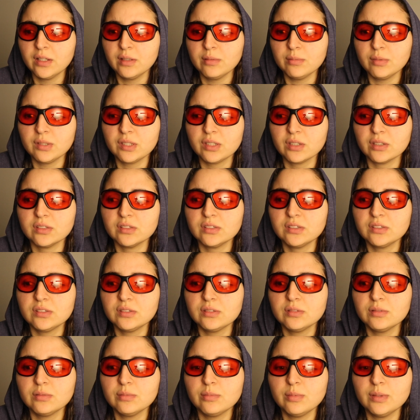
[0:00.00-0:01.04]

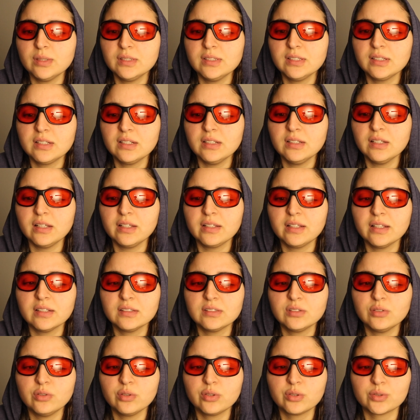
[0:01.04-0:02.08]
Because basically, I
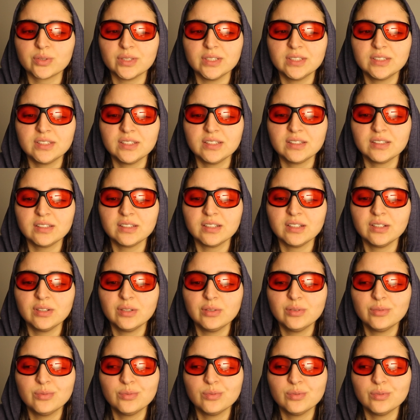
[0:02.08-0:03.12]
guess the critique
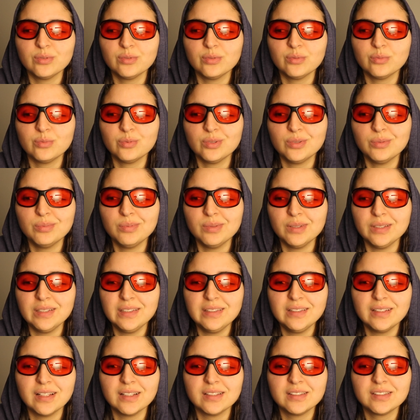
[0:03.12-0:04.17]
would
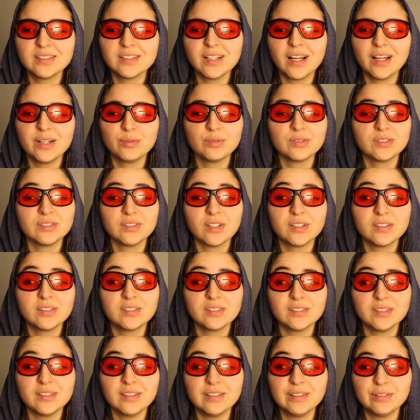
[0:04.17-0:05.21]
be that I was not
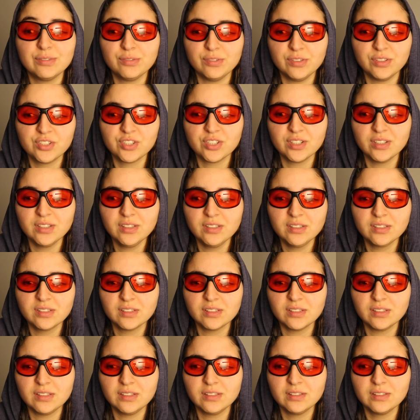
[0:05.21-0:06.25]
efficient
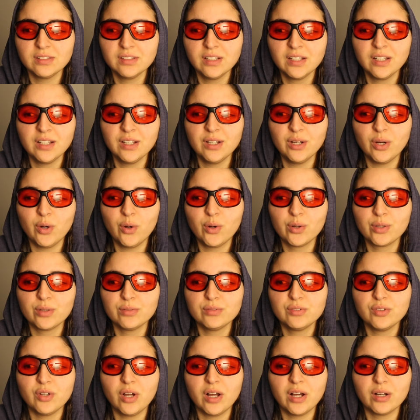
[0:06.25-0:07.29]
in all
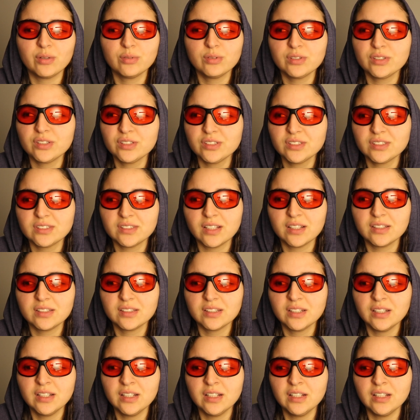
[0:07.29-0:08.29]
of the hours that